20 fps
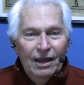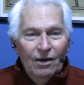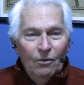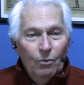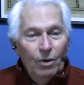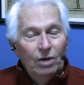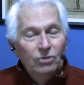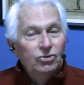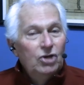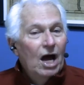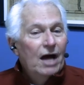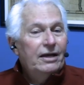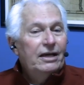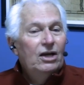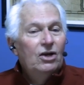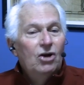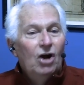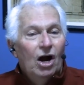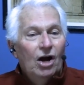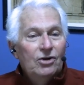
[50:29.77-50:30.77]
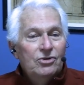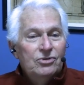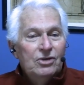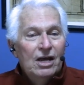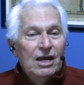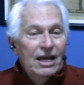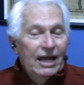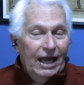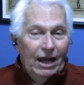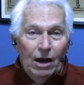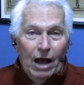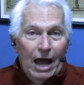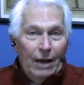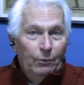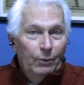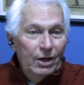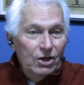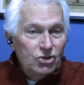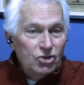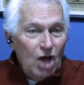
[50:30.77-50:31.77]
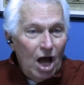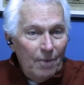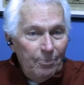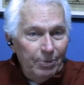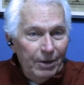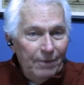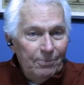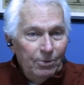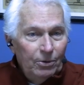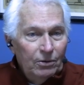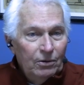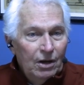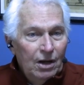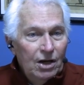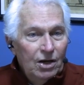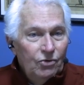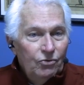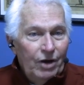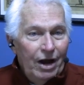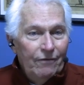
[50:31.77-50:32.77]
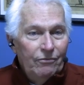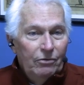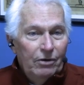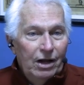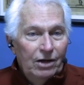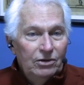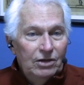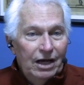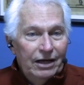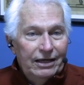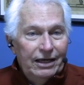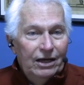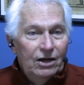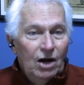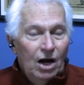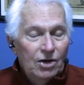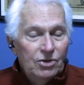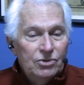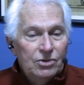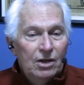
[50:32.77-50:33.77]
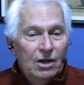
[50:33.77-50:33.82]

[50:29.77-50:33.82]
Well, donkey carts. And we saw people driving around donkey carts.